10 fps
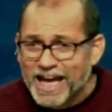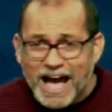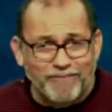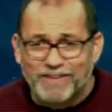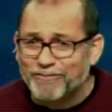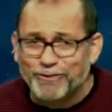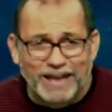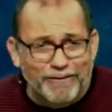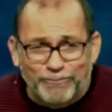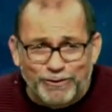I've never
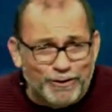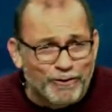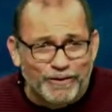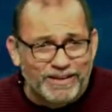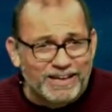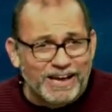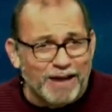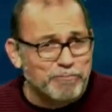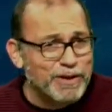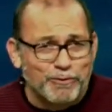left you.
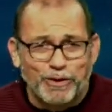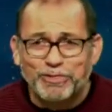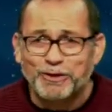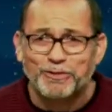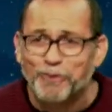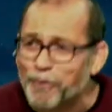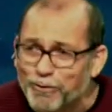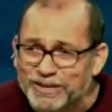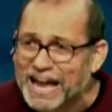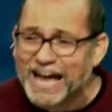I've been with you the whole
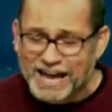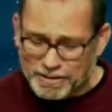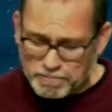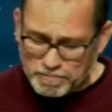time.